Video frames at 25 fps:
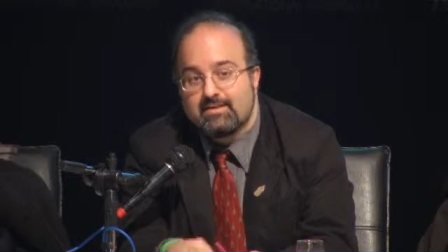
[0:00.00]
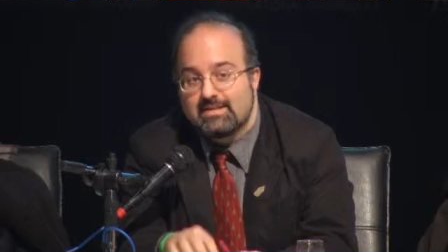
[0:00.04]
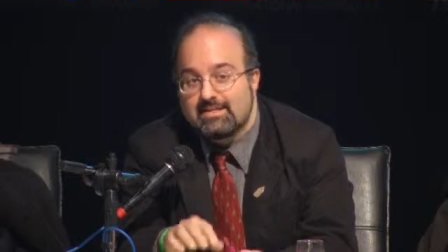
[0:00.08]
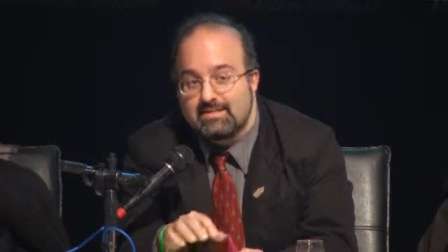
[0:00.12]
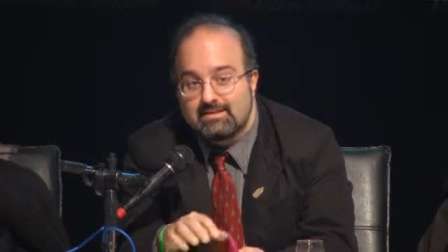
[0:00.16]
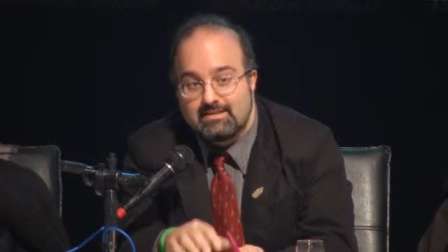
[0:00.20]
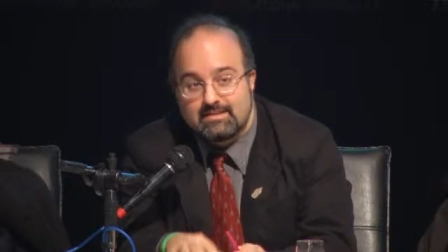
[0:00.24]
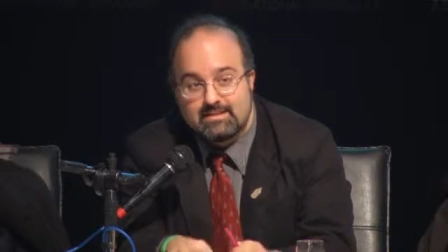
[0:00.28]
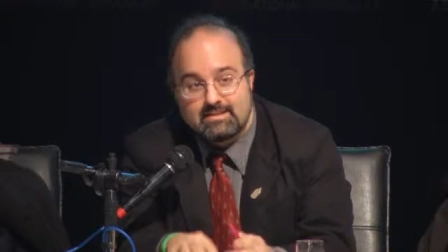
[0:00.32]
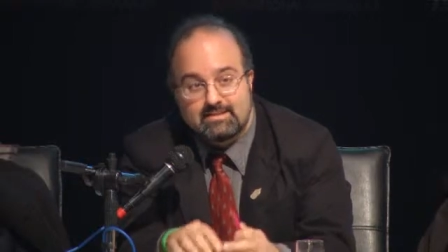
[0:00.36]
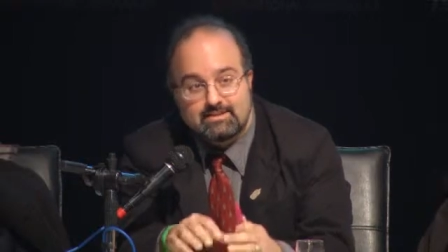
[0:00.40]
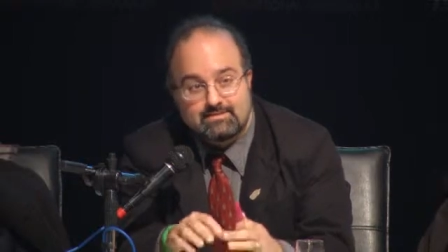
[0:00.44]

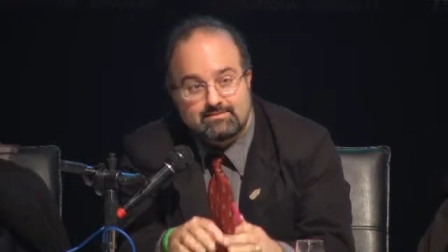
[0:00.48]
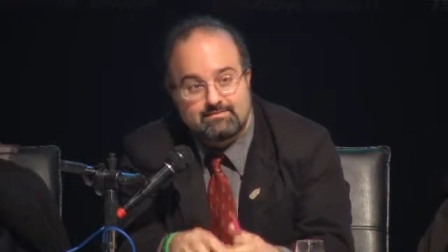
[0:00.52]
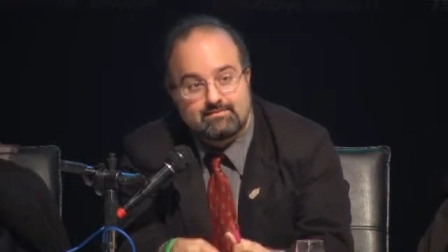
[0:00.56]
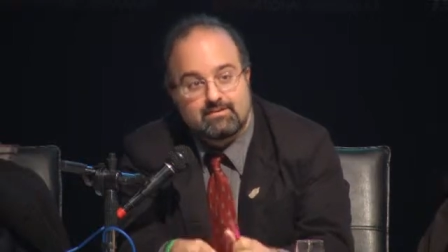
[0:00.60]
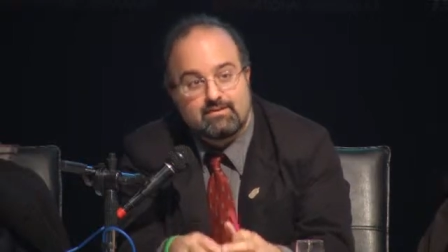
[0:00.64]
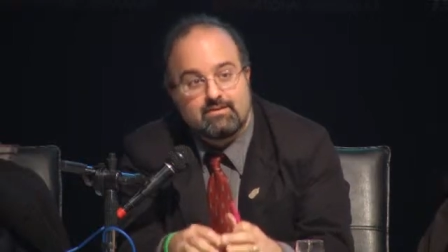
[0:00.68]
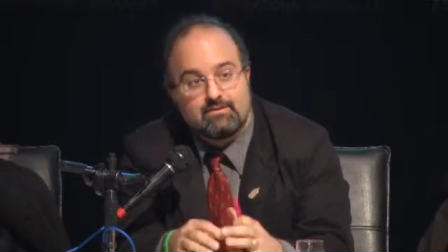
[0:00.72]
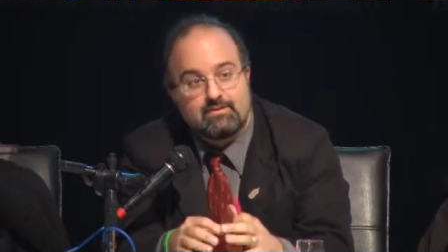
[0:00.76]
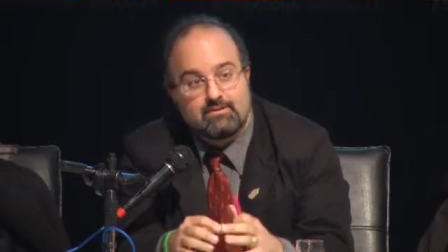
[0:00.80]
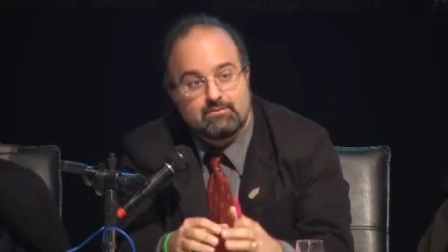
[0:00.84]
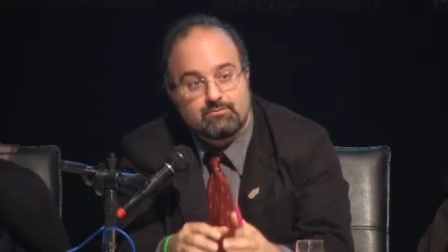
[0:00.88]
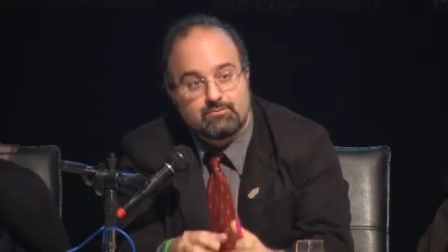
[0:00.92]
in this
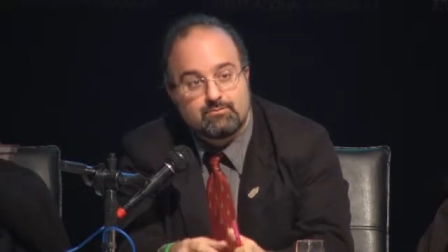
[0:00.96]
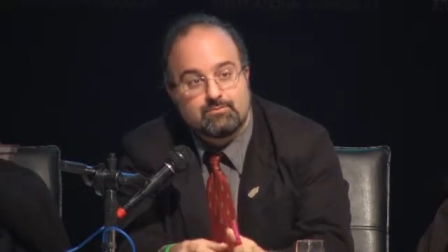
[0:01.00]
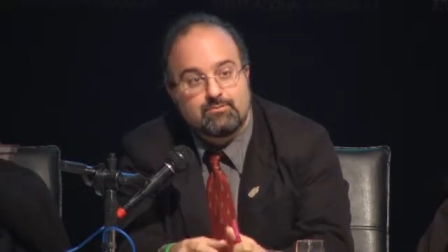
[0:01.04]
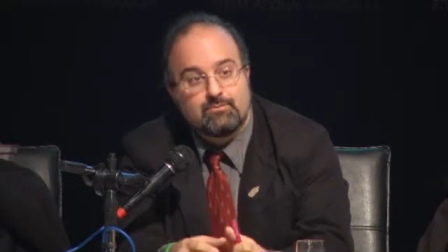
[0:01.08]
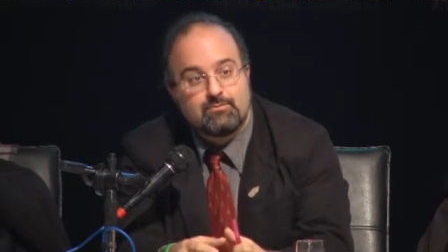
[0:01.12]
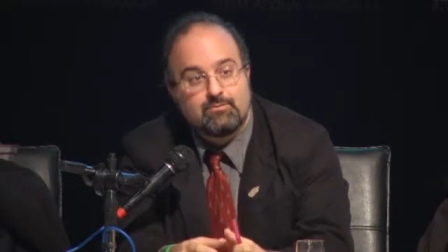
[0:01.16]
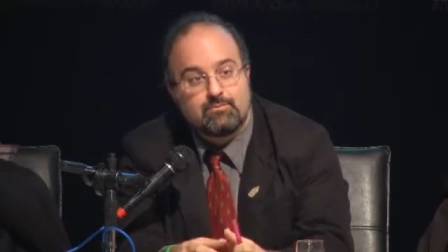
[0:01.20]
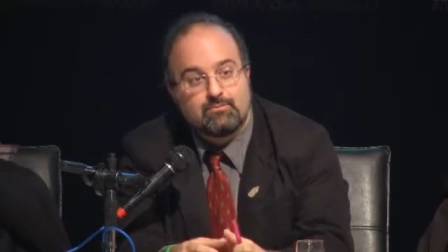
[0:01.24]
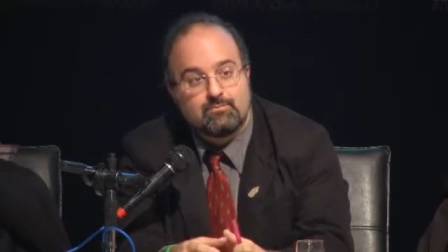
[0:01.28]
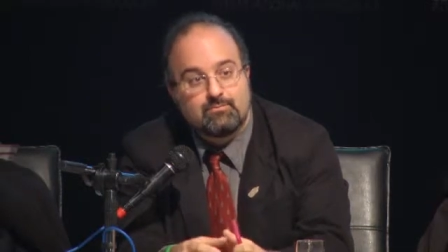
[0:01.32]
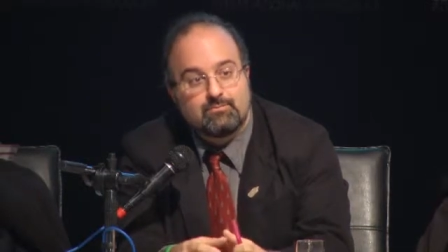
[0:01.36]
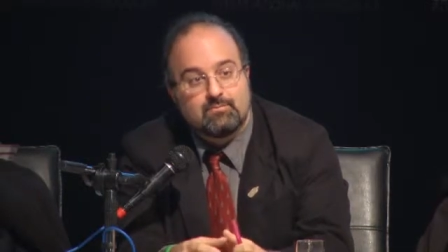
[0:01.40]
very
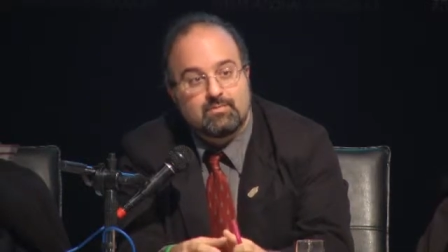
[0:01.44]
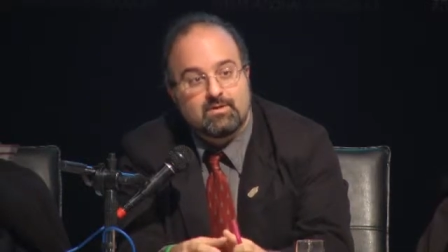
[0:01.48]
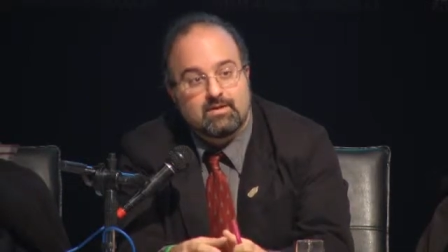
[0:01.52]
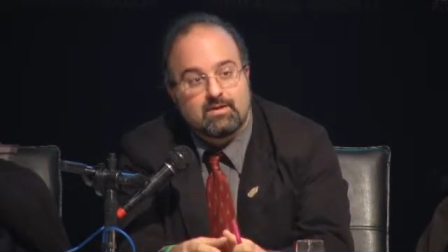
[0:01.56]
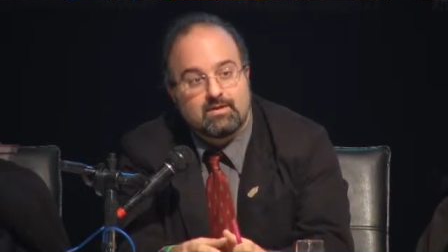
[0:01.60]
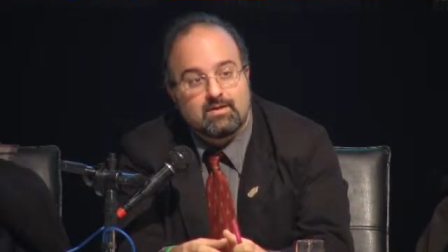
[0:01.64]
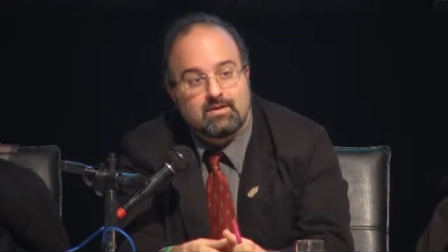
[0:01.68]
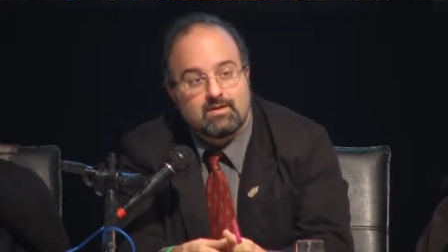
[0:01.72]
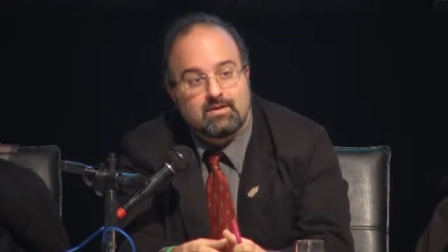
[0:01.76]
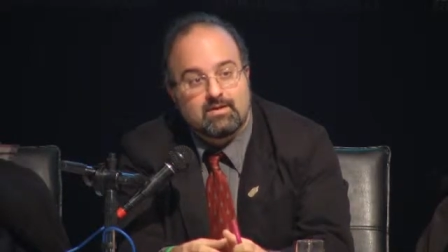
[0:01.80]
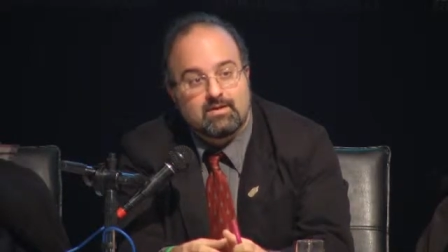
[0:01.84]
room,